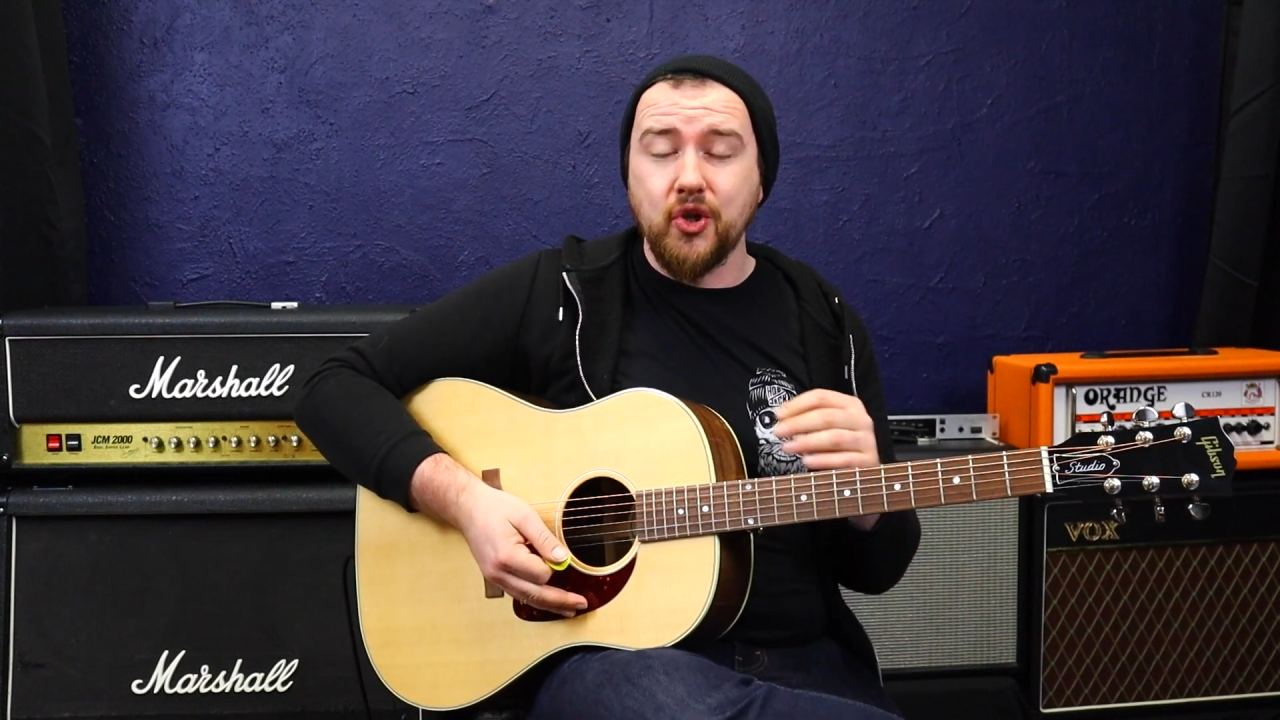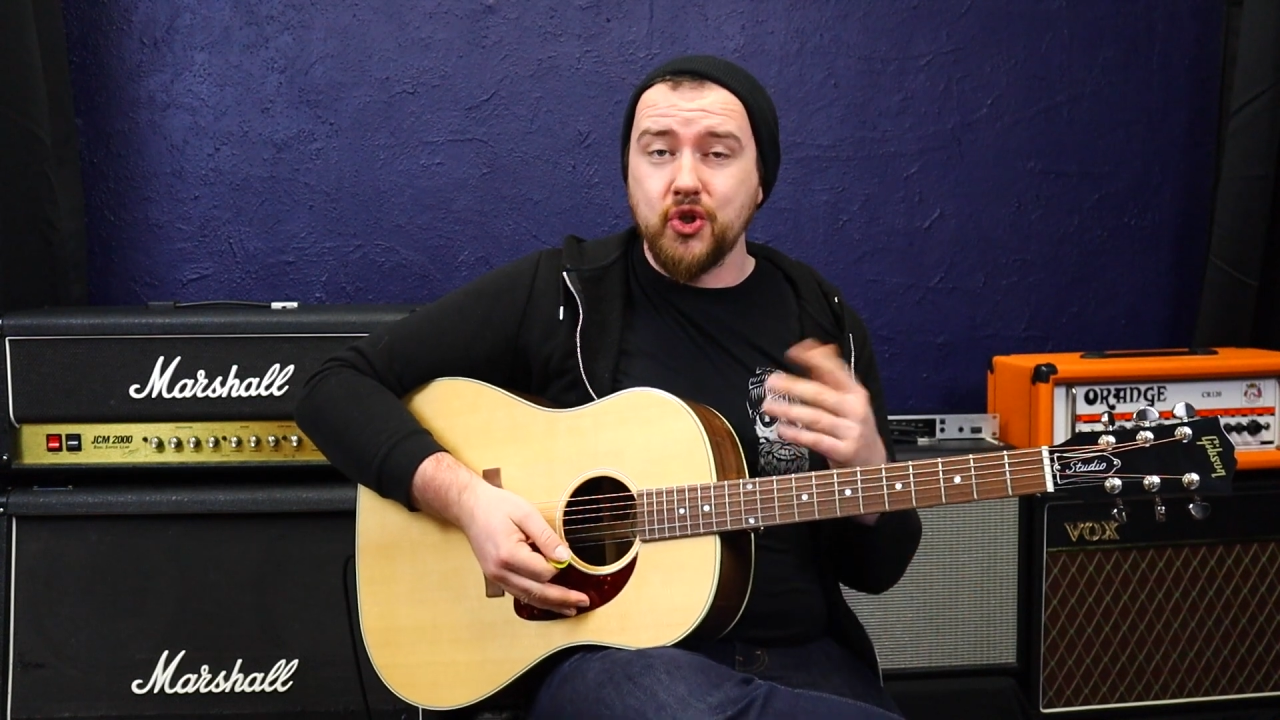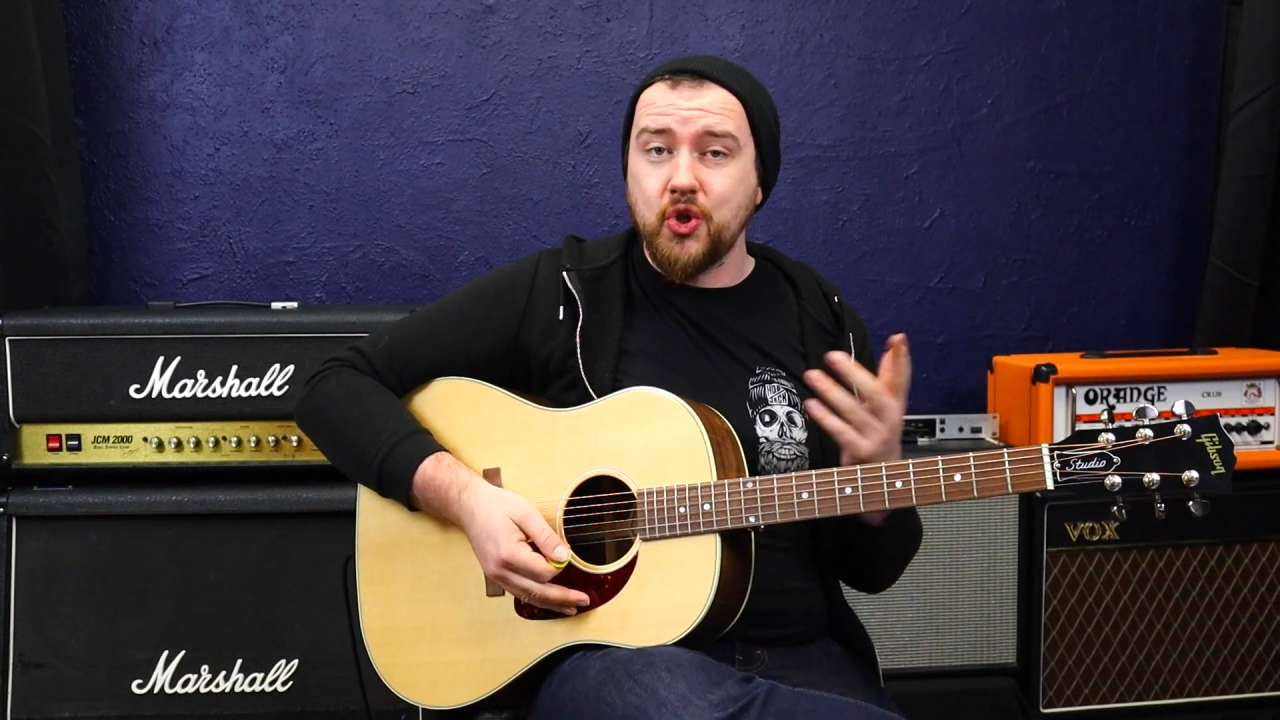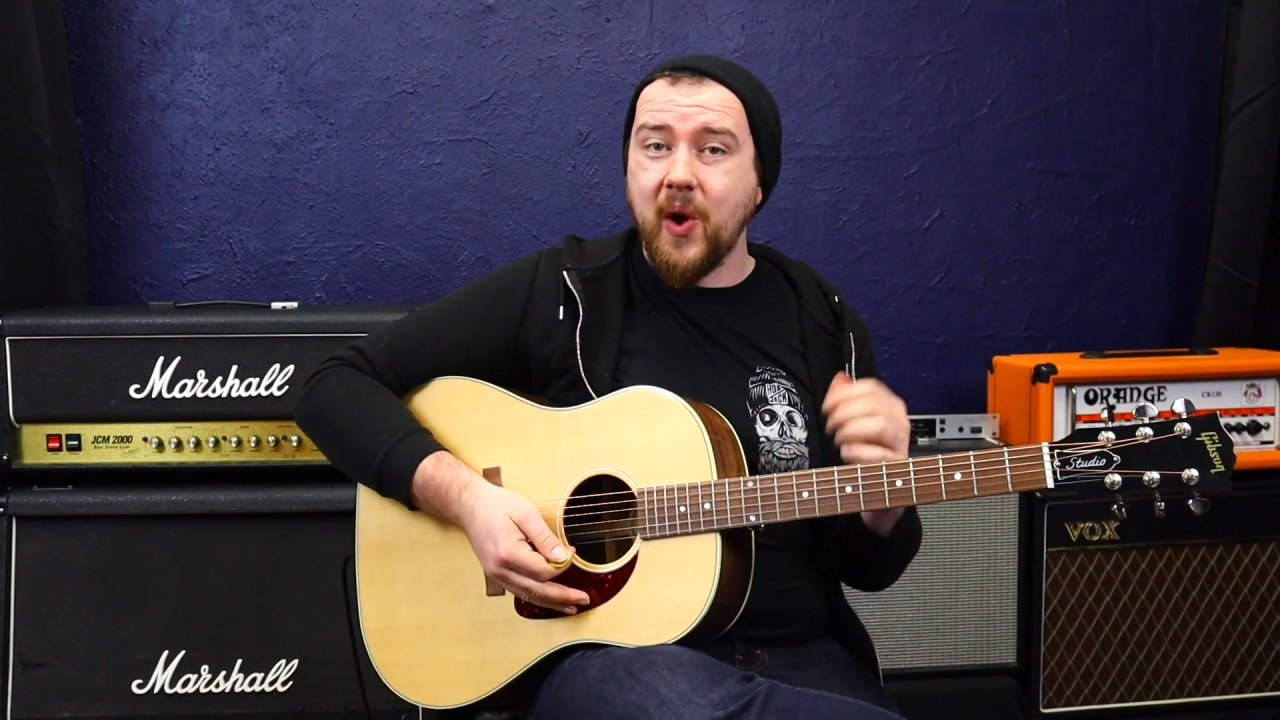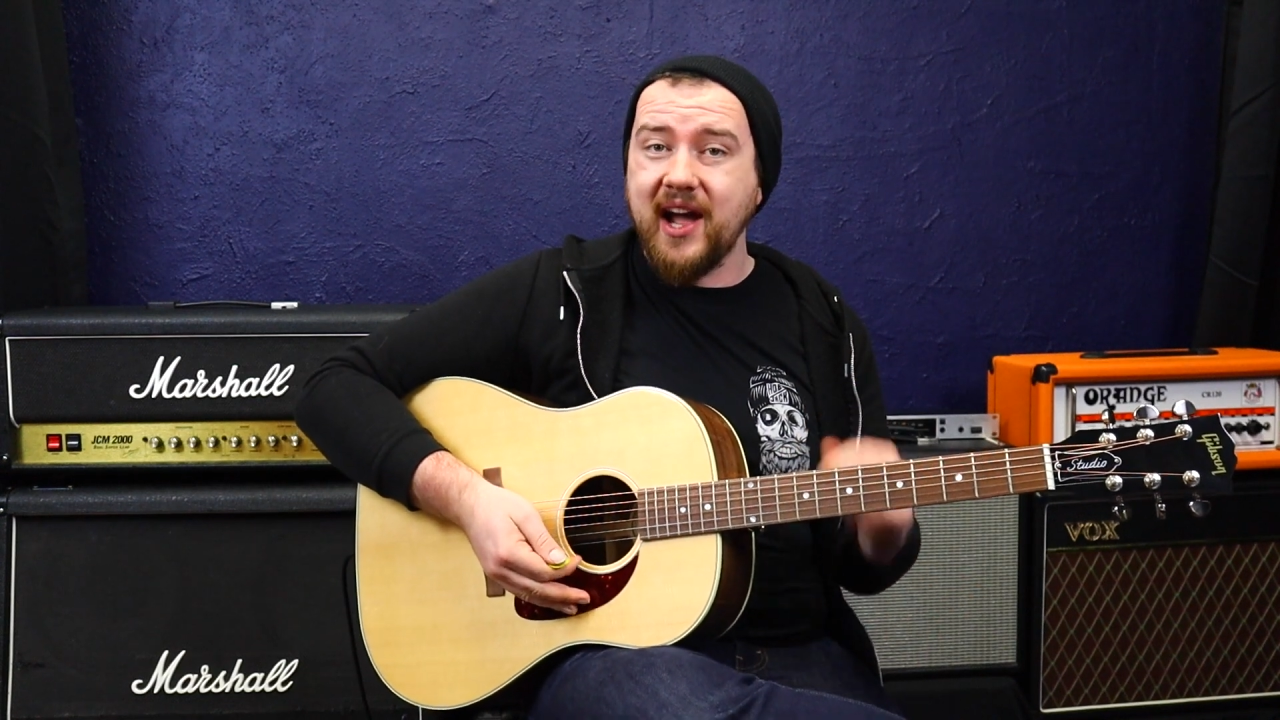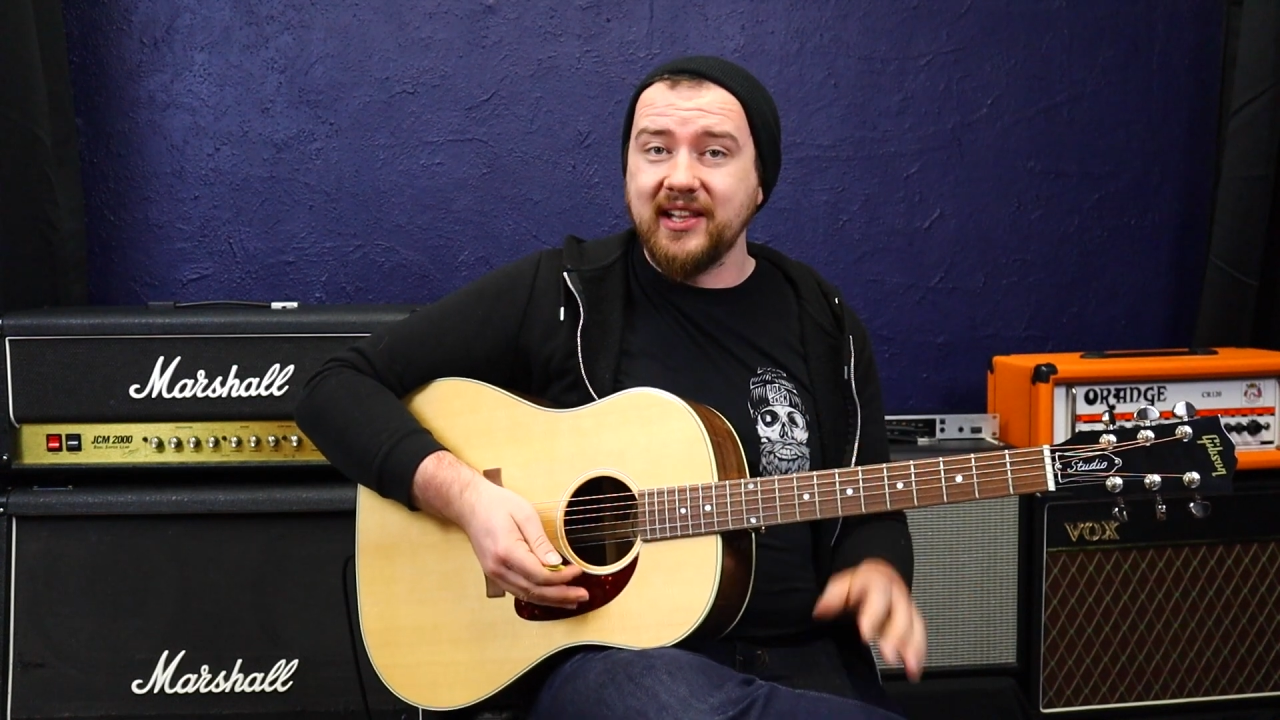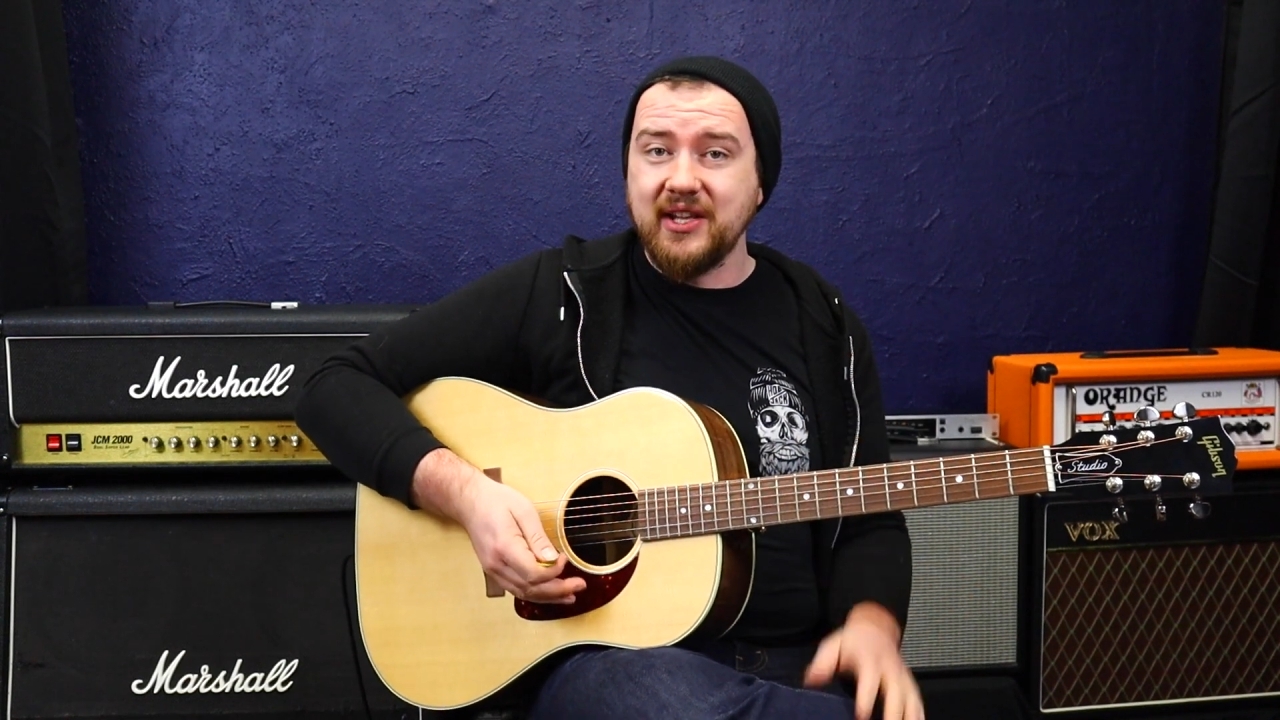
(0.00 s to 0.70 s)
just quietly